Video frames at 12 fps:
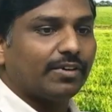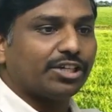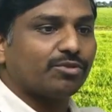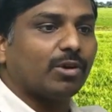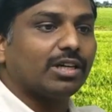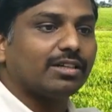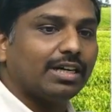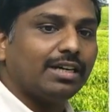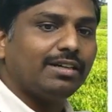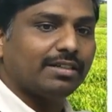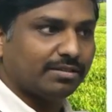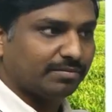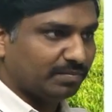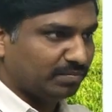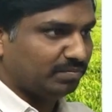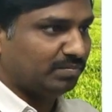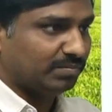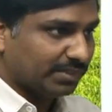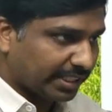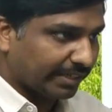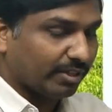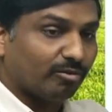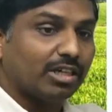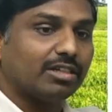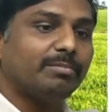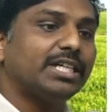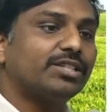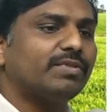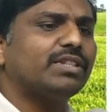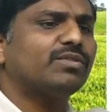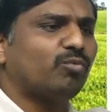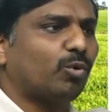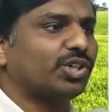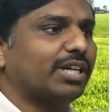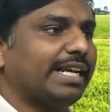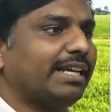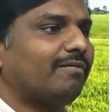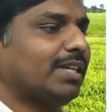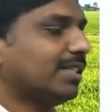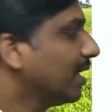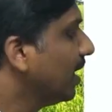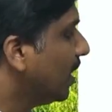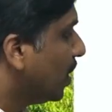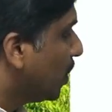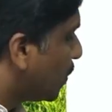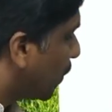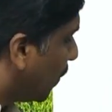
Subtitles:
water and river water meets with ocean likewise. So